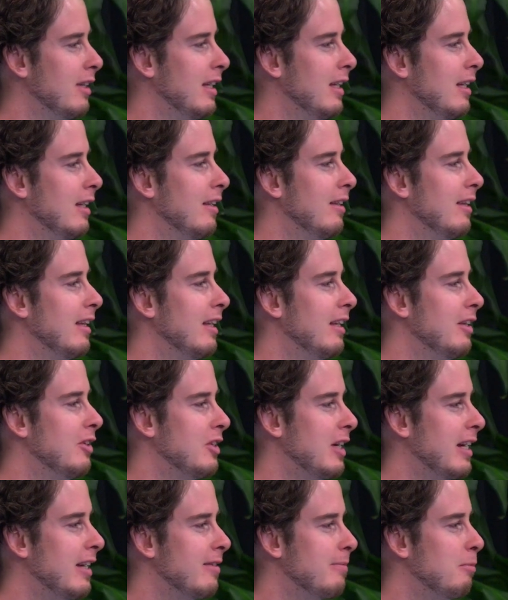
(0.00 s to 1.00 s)
in the
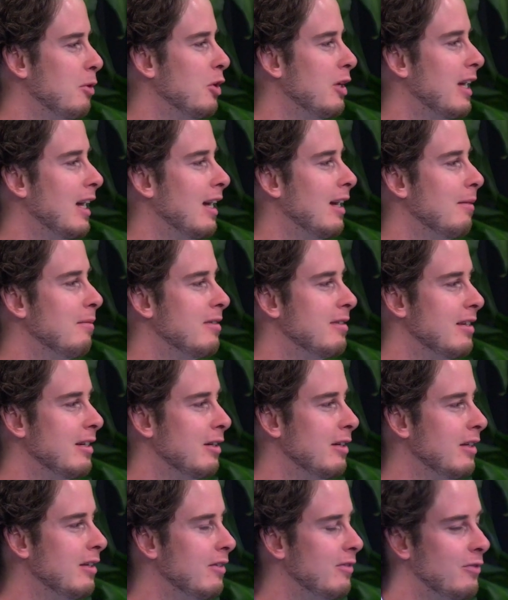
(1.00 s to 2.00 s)
JS Bootcamp
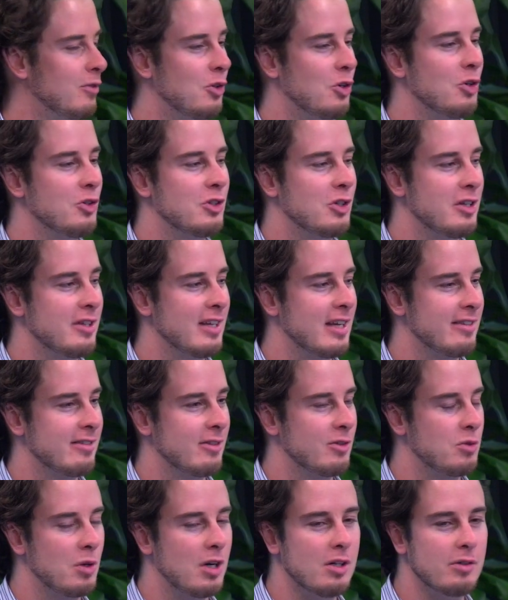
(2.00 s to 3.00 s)
series for
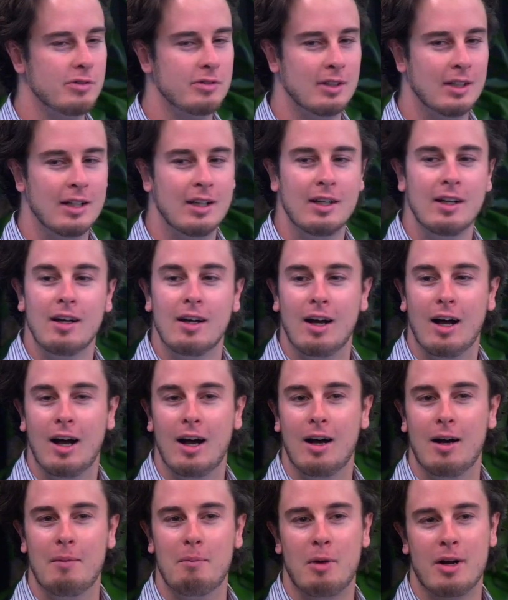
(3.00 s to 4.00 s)
2012.
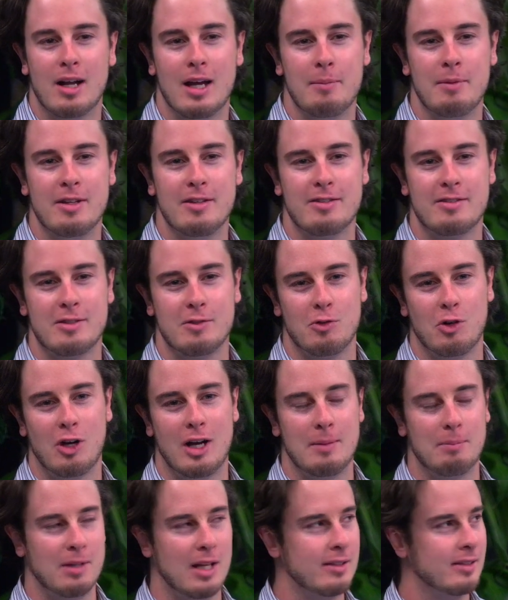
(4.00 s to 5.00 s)
Uh, my name is
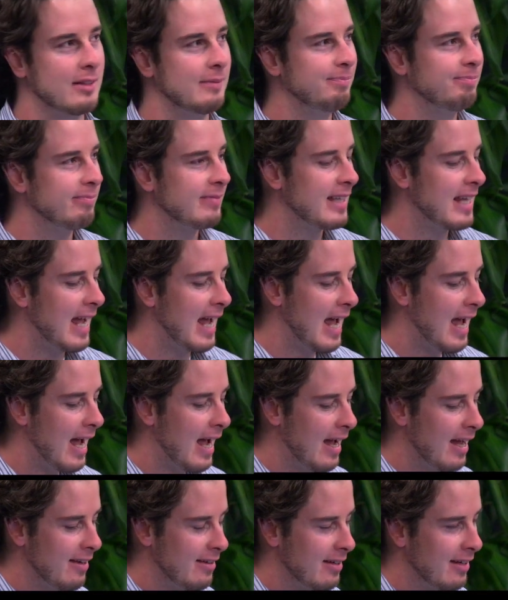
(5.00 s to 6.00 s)
Ryan Blunden,
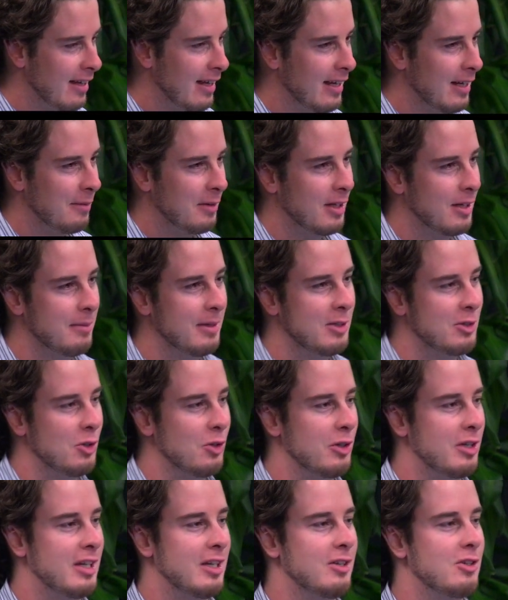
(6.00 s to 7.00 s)
and today I'm going to be
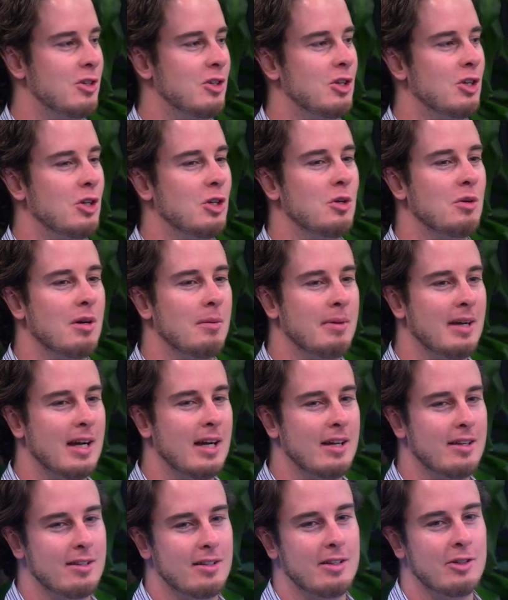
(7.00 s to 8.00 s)
talking to you
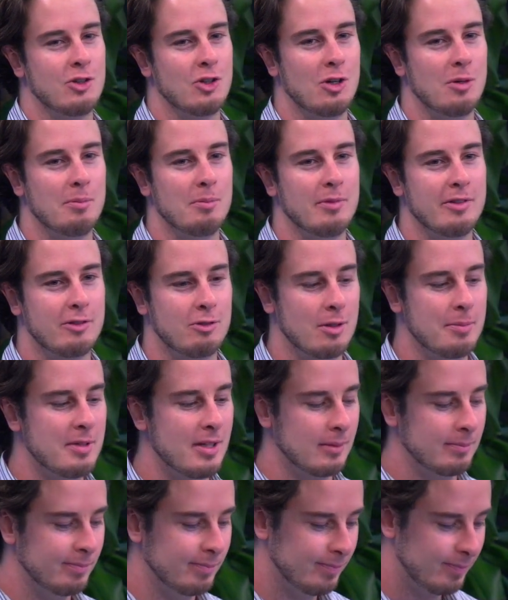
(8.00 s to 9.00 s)
about DOM
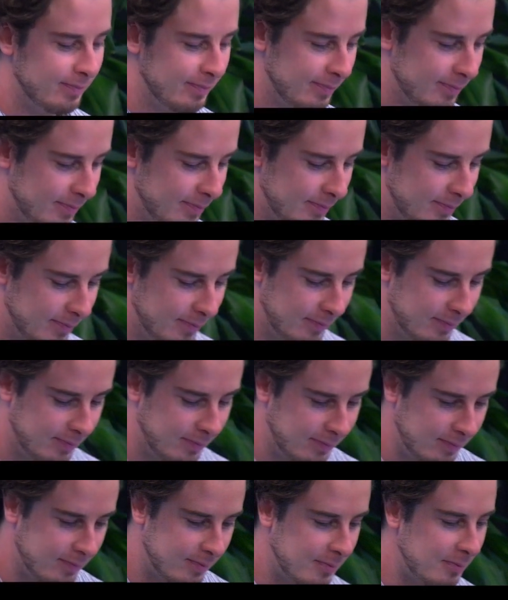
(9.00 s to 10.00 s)
scripting.
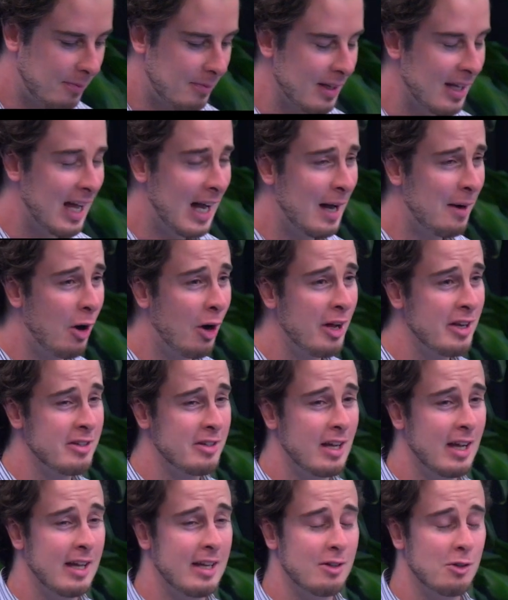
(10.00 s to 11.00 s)
Uh,
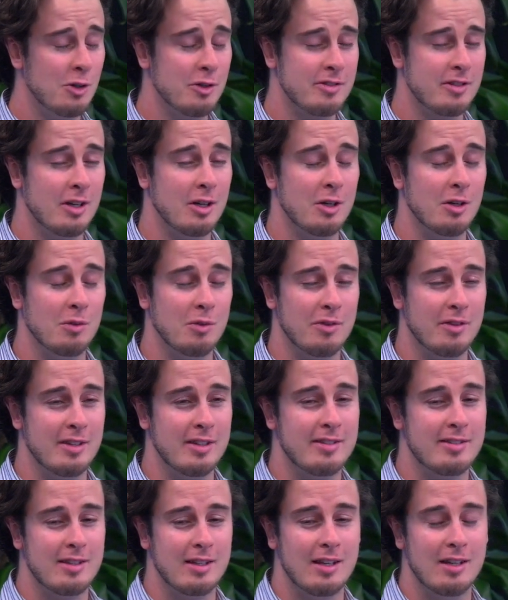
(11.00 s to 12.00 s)
and, and, also,
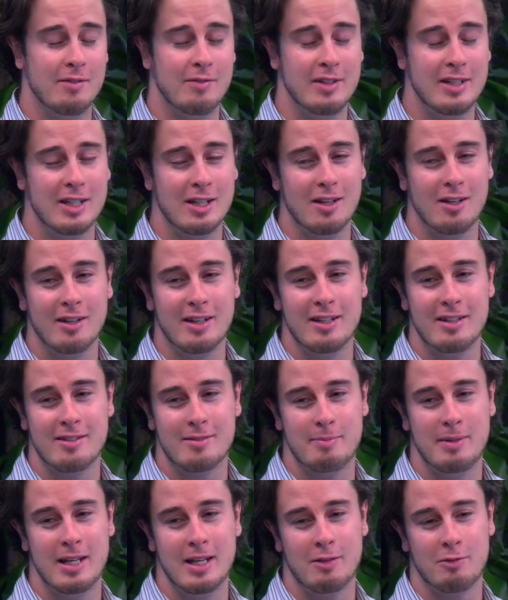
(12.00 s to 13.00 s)
this uh, video is
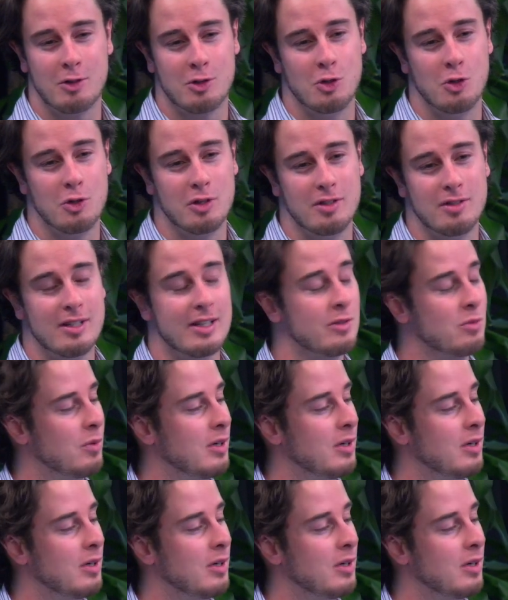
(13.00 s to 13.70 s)
being recorded as